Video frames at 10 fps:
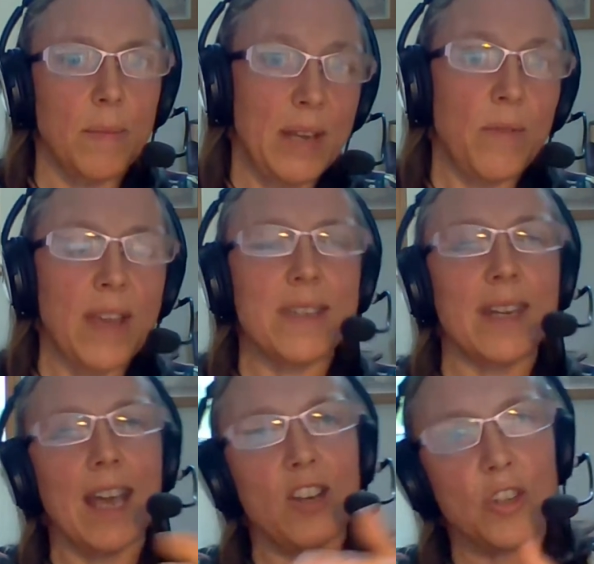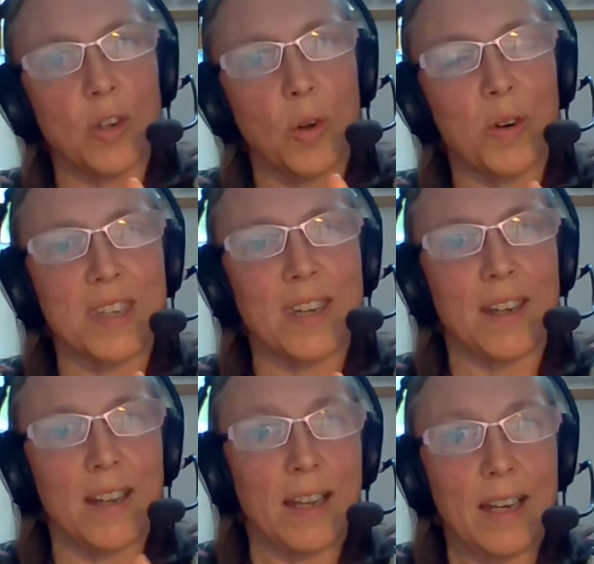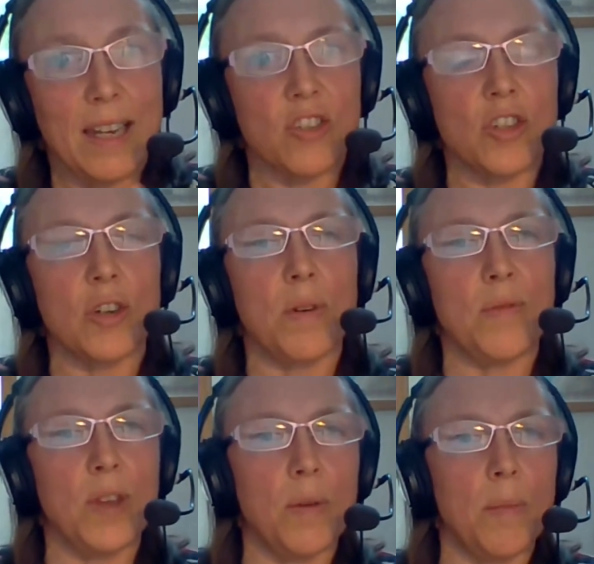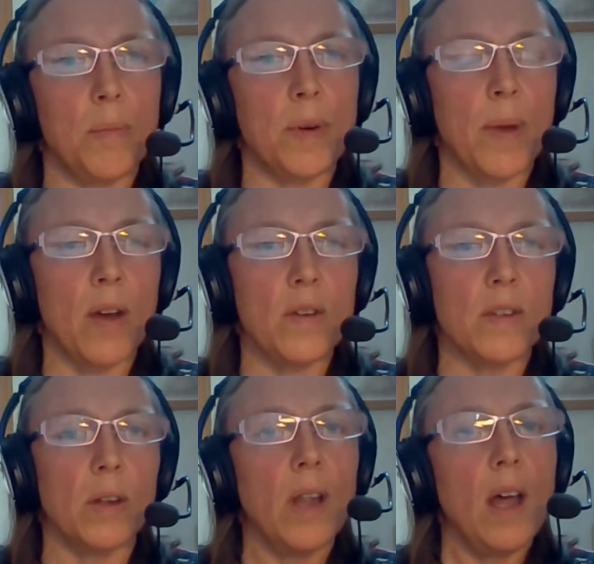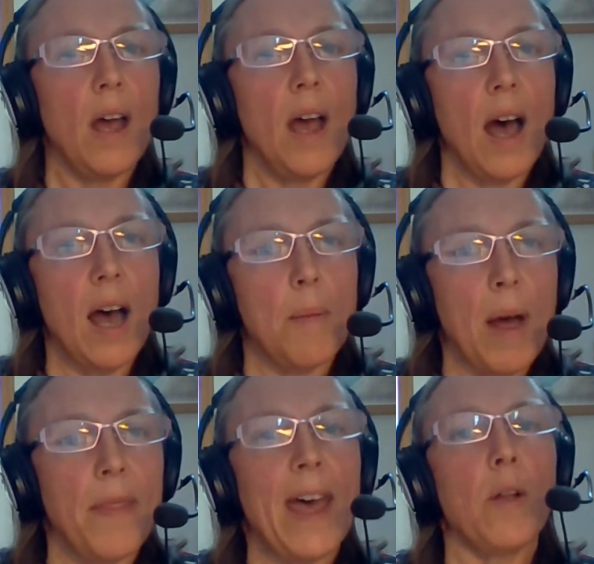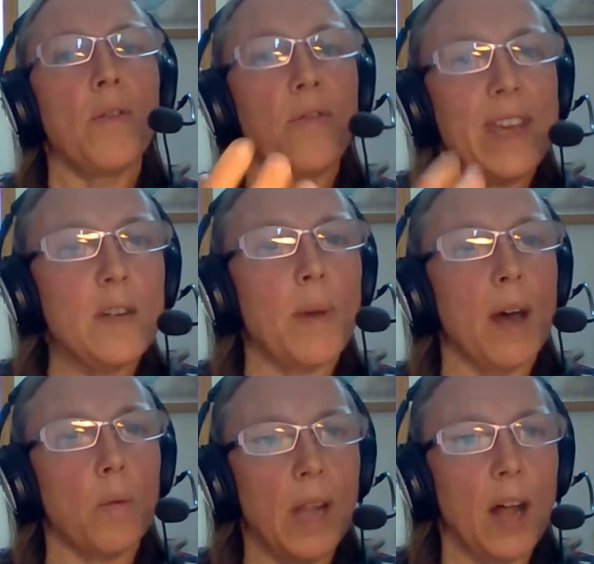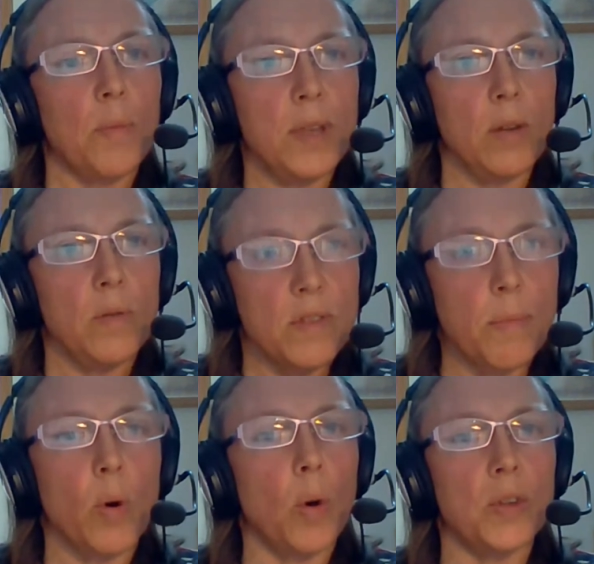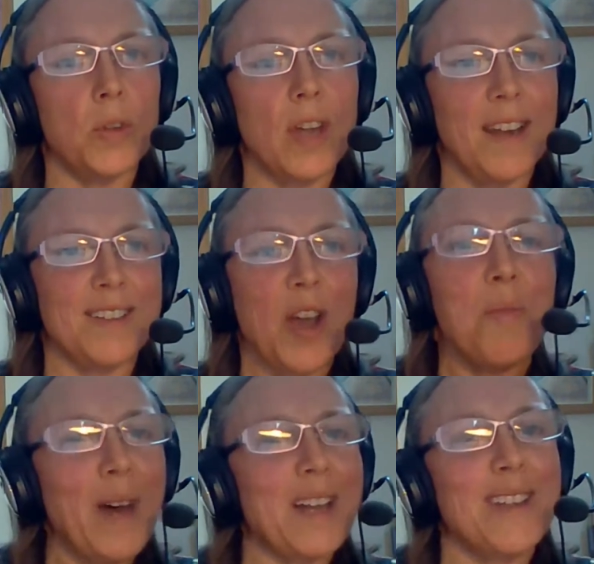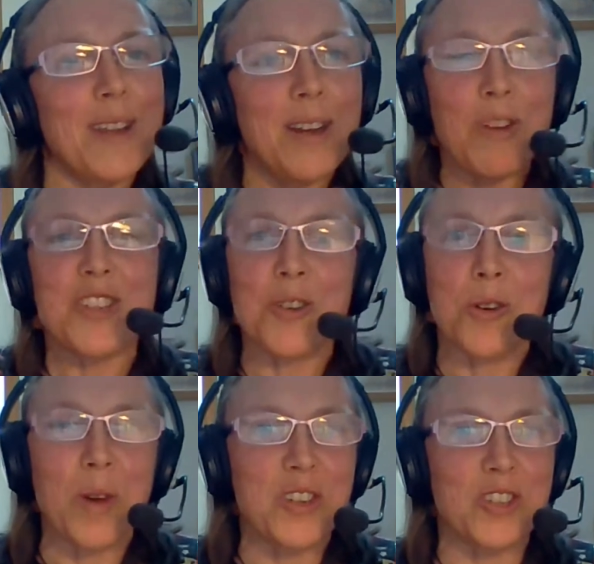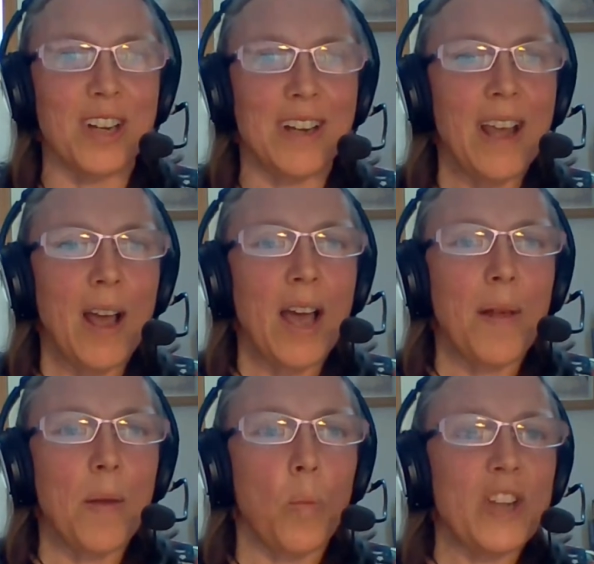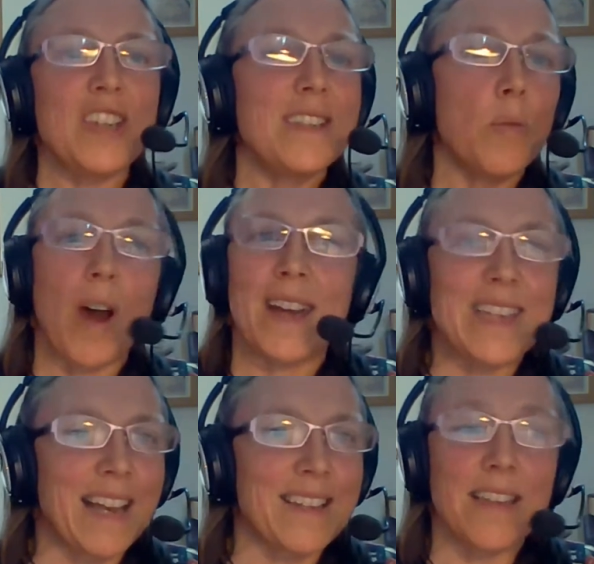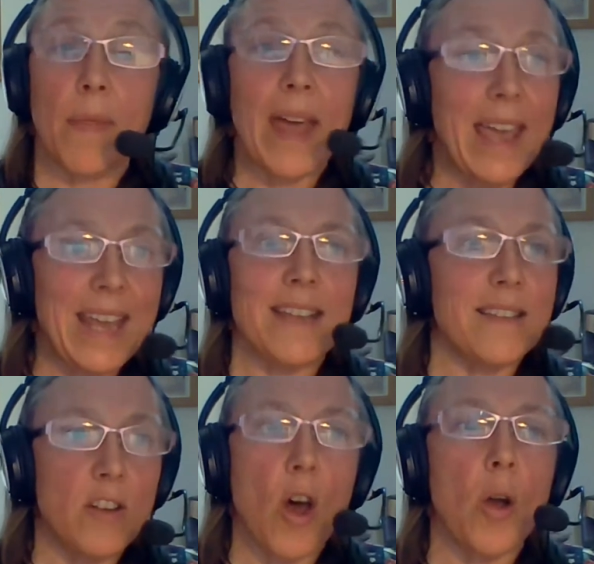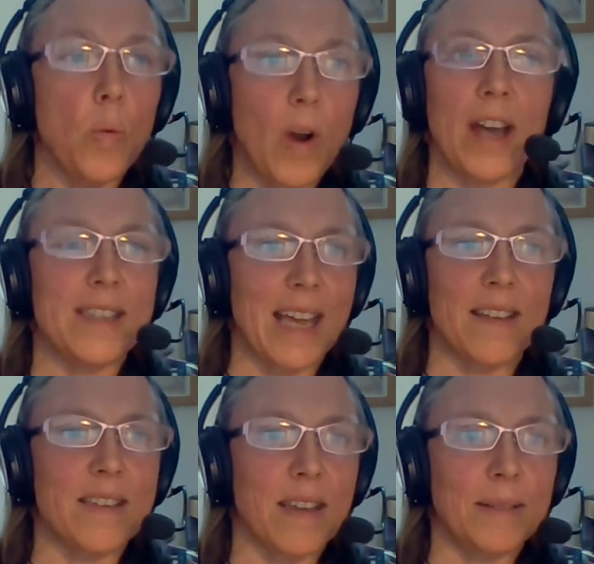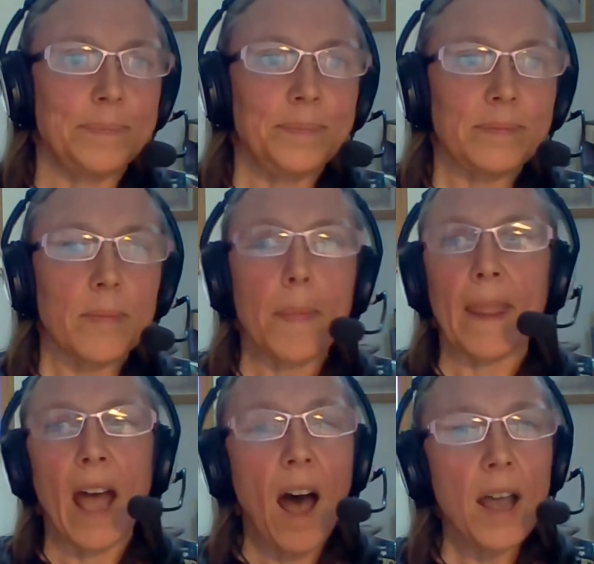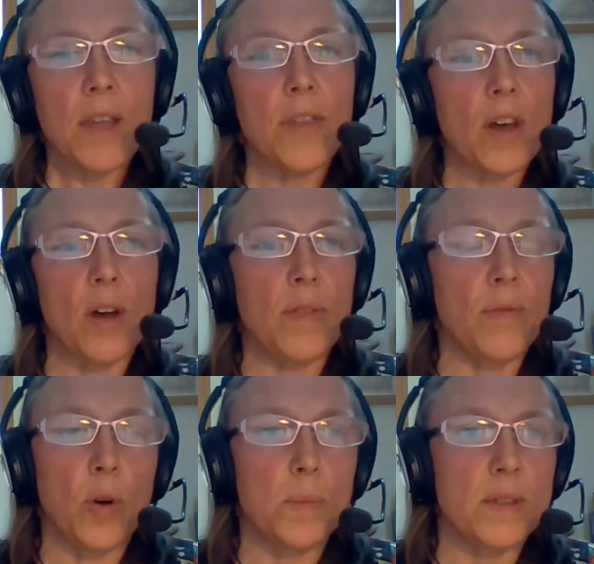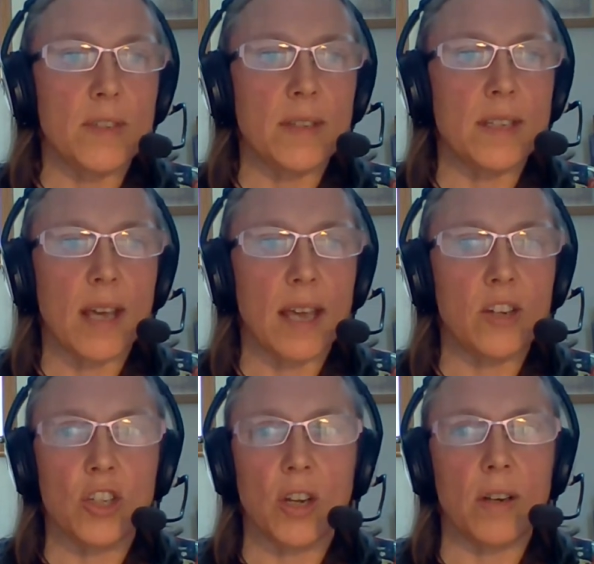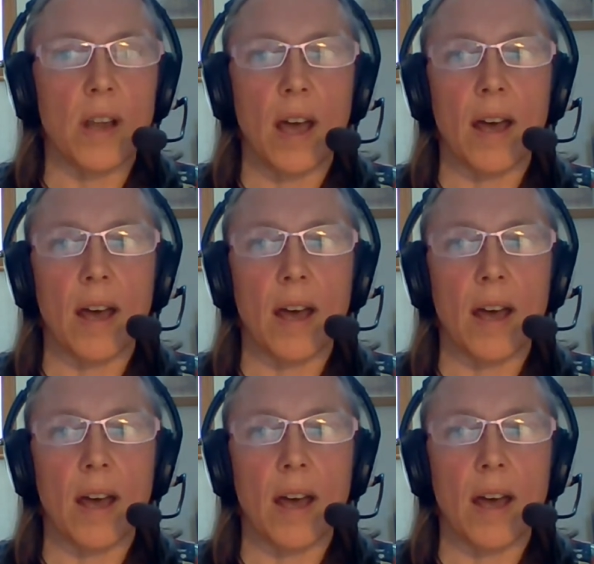investigation or as a literature review and proposal, and their feedback will help you support. And going back to the original question, which is the right answer? There is no right answer. Either of the forms of dissertation